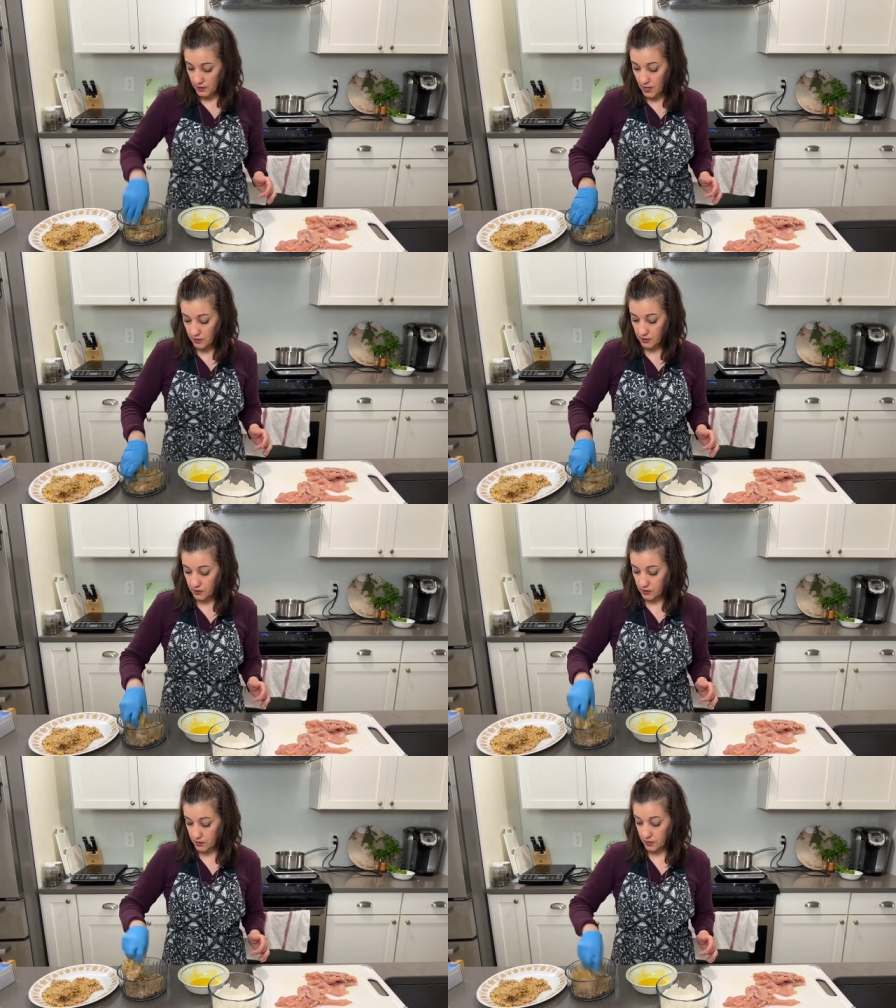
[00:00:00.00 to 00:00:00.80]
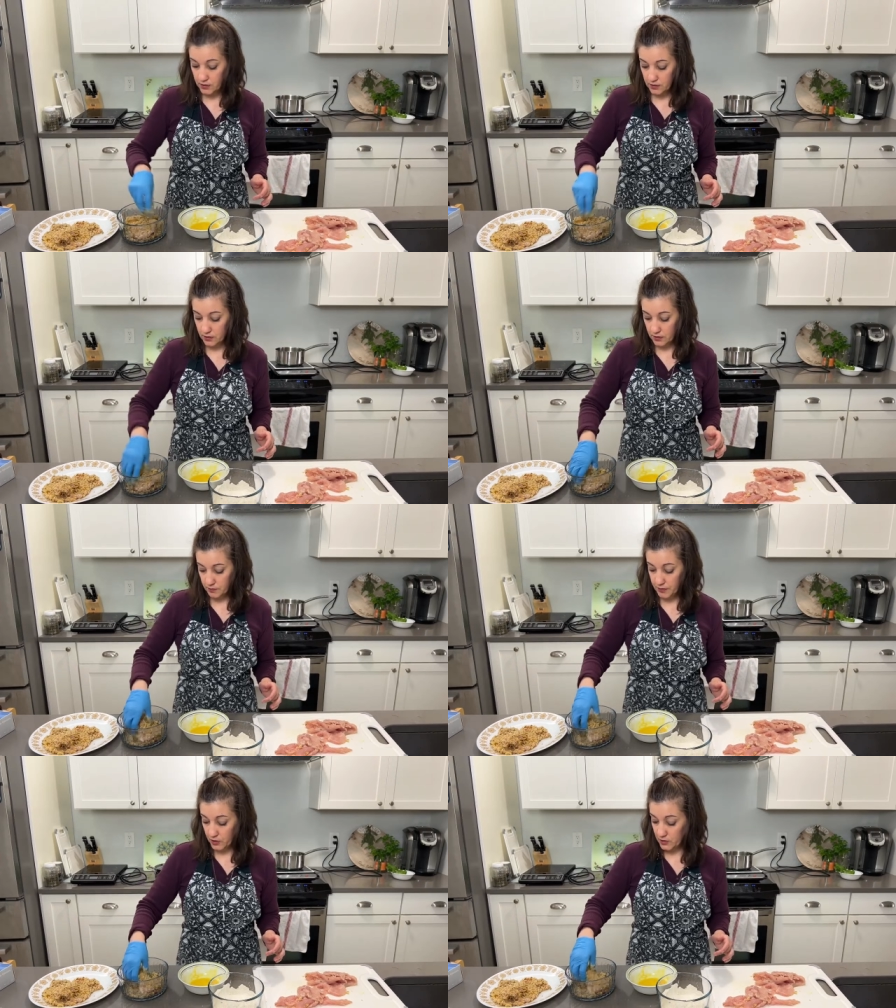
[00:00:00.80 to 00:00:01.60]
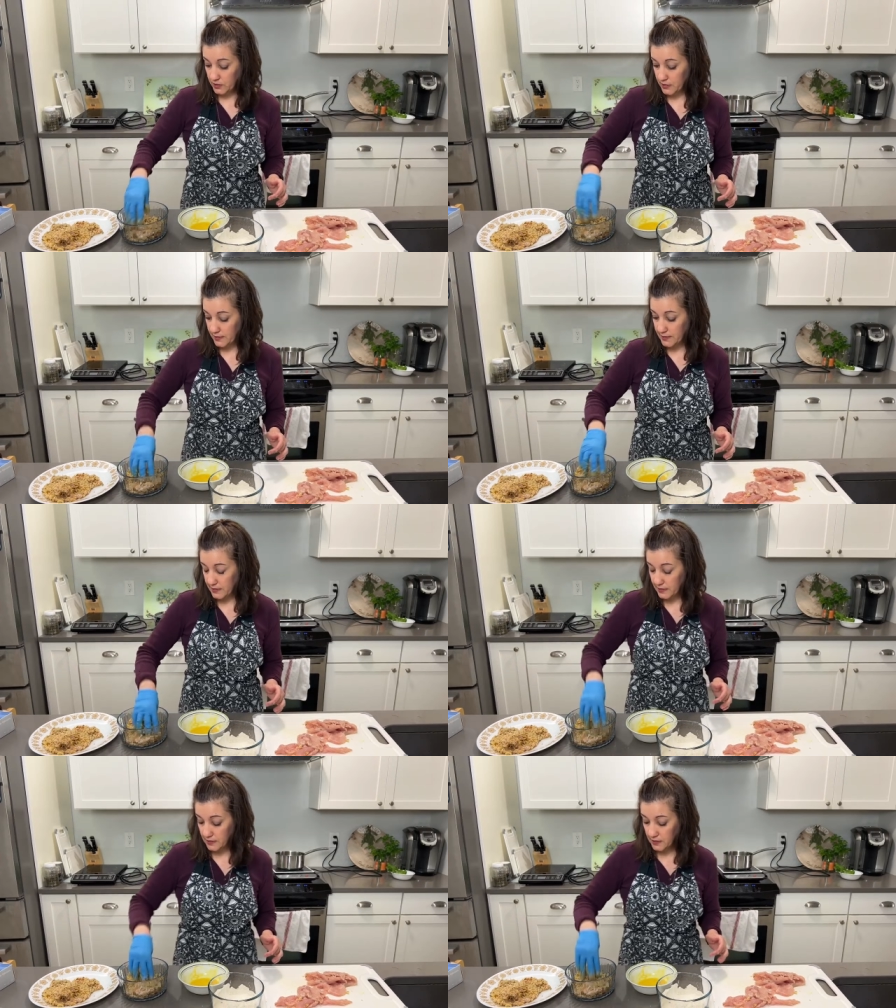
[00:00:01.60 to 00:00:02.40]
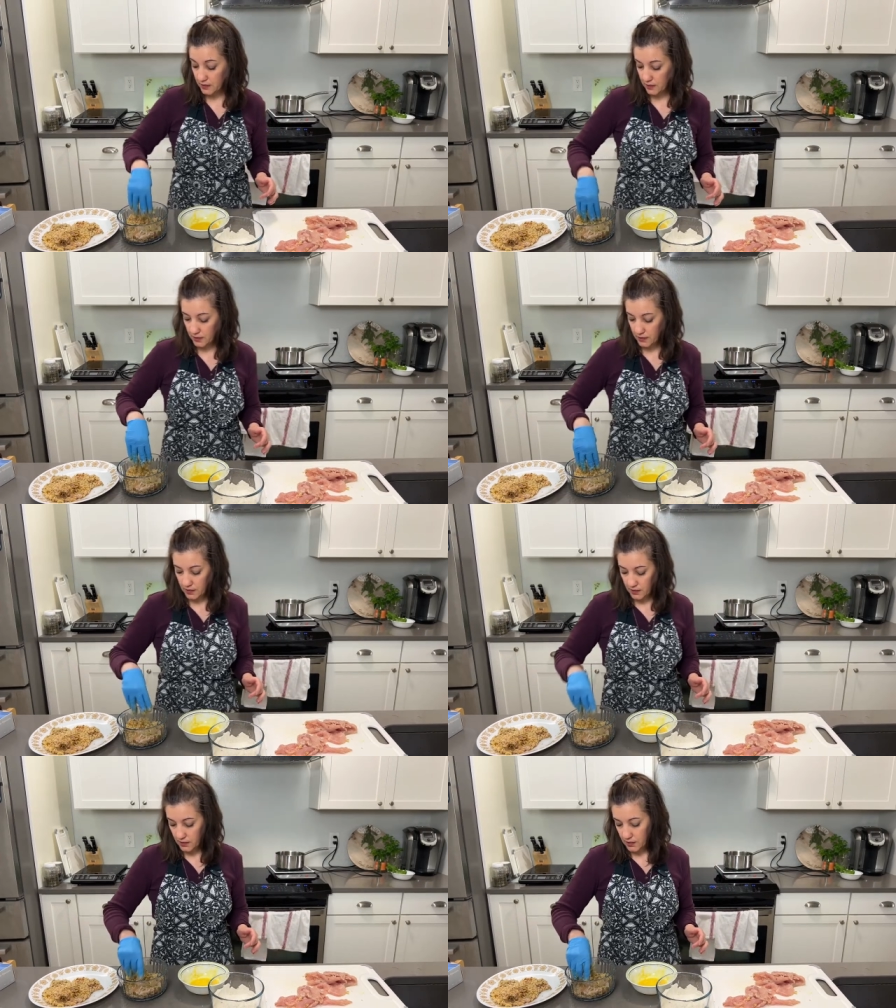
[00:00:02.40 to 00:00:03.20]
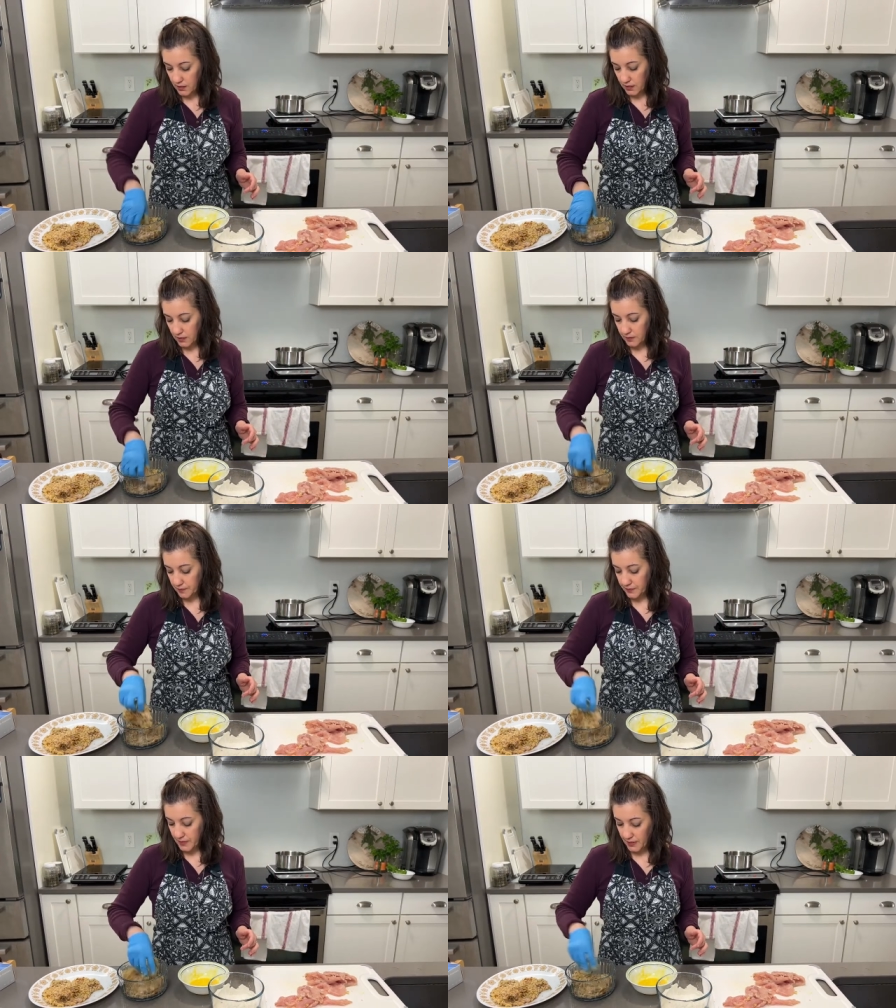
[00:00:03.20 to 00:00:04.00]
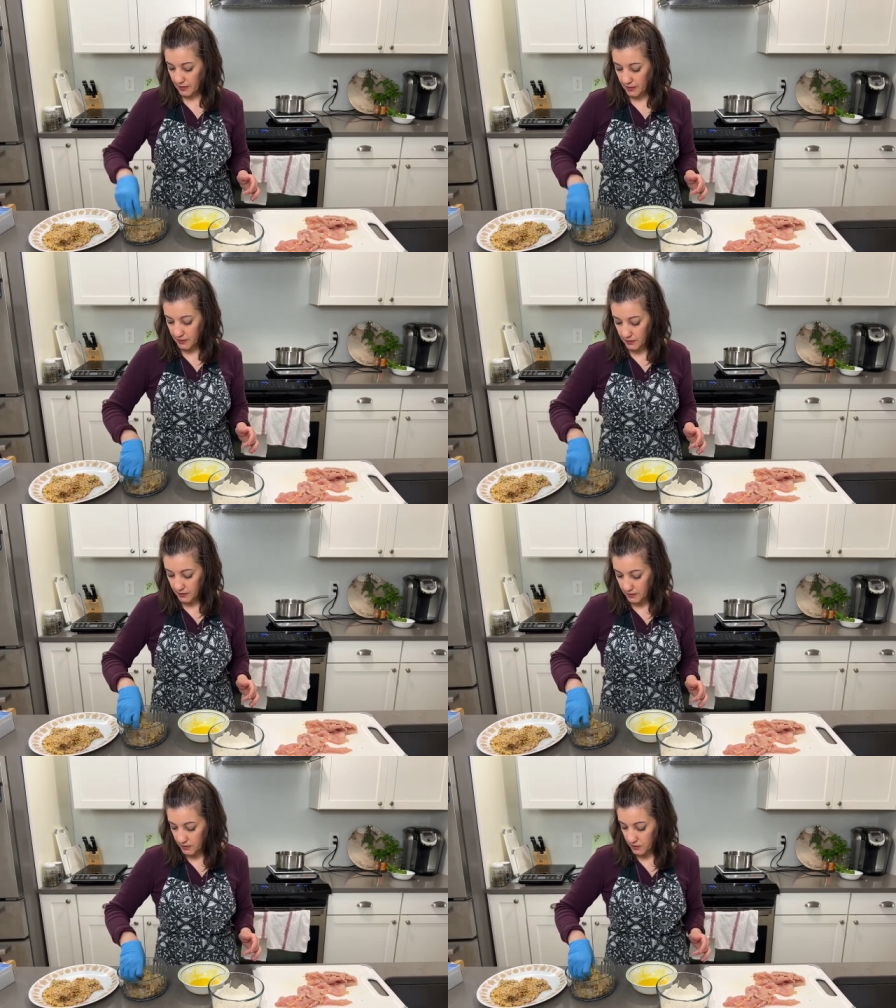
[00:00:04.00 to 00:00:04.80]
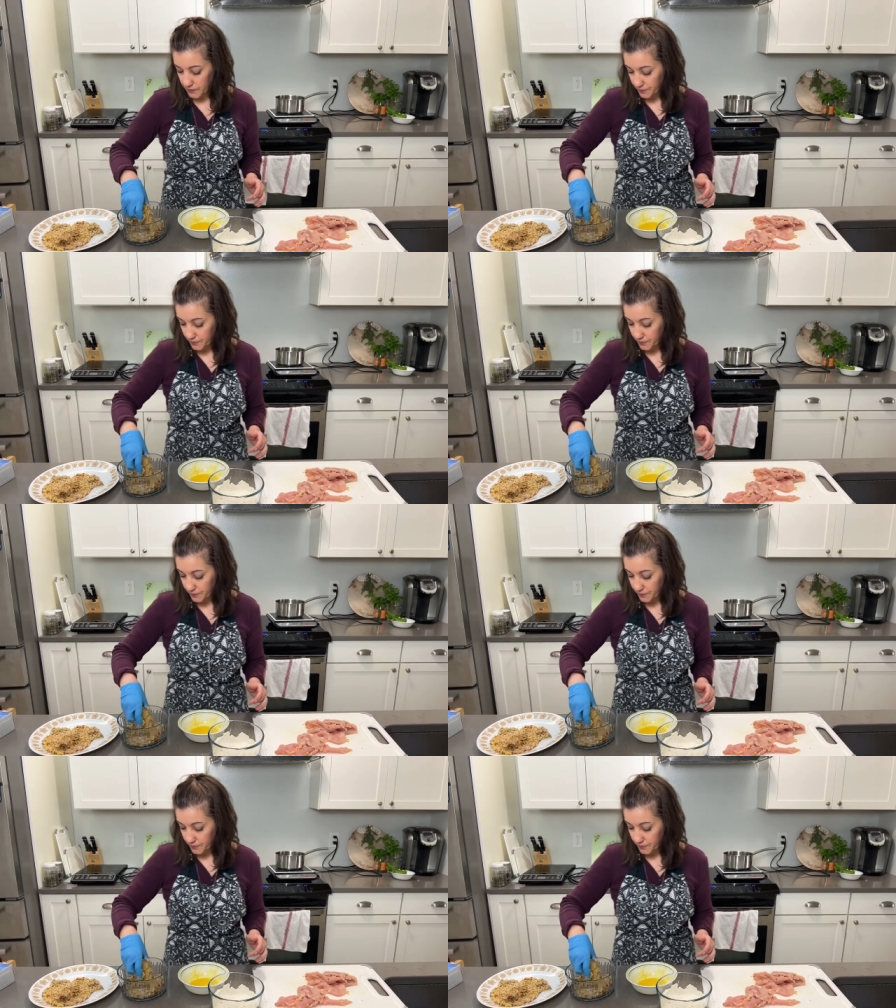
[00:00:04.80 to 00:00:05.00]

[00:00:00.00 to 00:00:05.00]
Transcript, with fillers: how to cook barely anything. Um, and